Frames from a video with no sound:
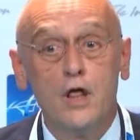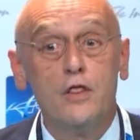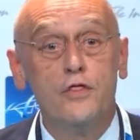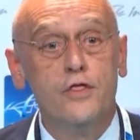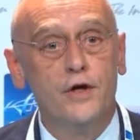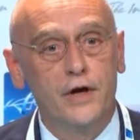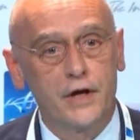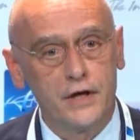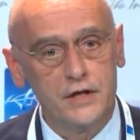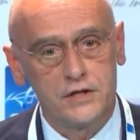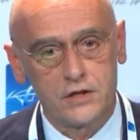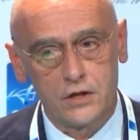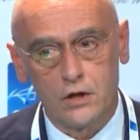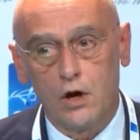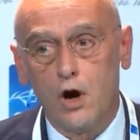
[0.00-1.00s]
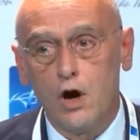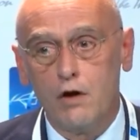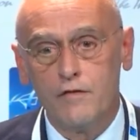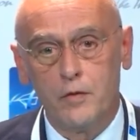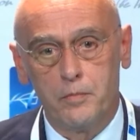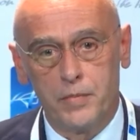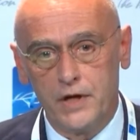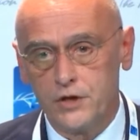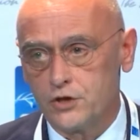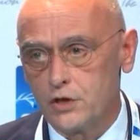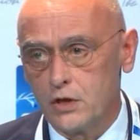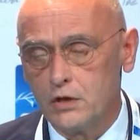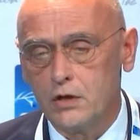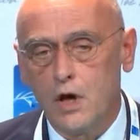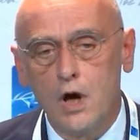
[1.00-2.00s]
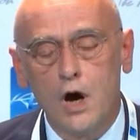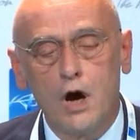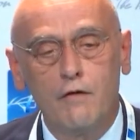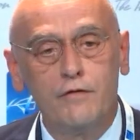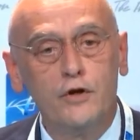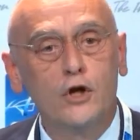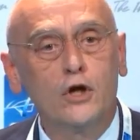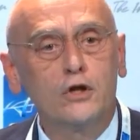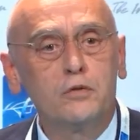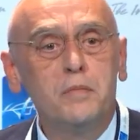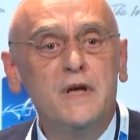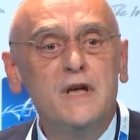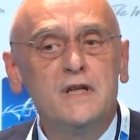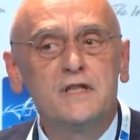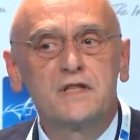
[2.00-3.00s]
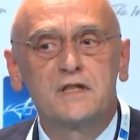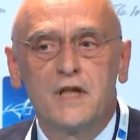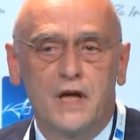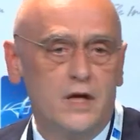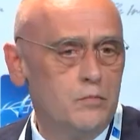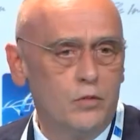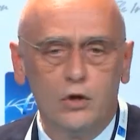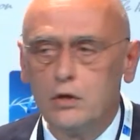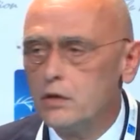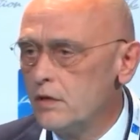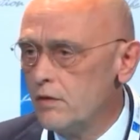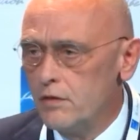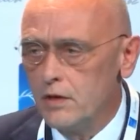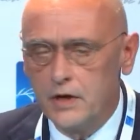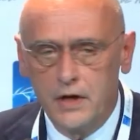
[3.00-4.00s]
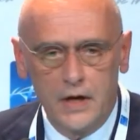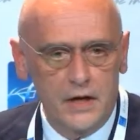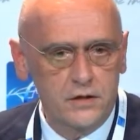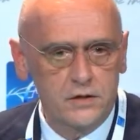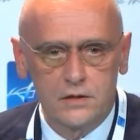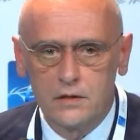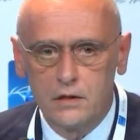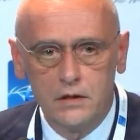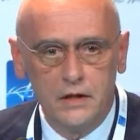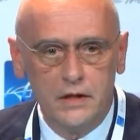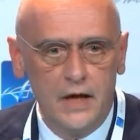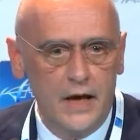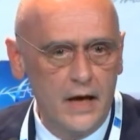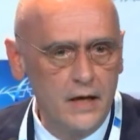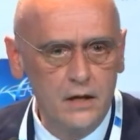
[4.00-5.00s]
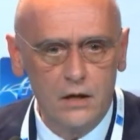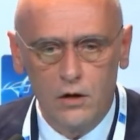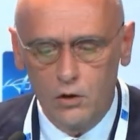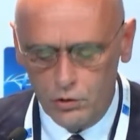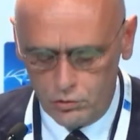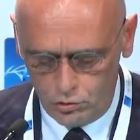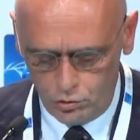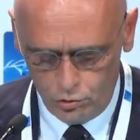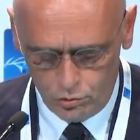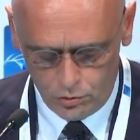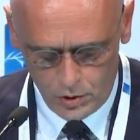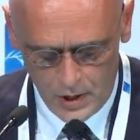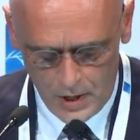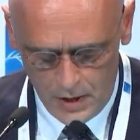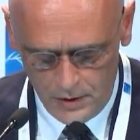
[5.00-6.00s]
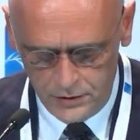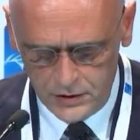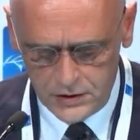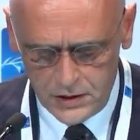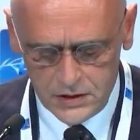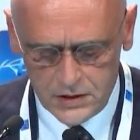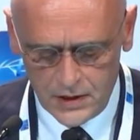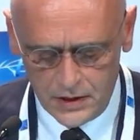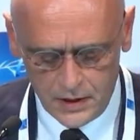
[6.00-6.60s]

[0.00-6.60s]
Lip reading: the risk of a patient of not being stable in the next day or two. This is an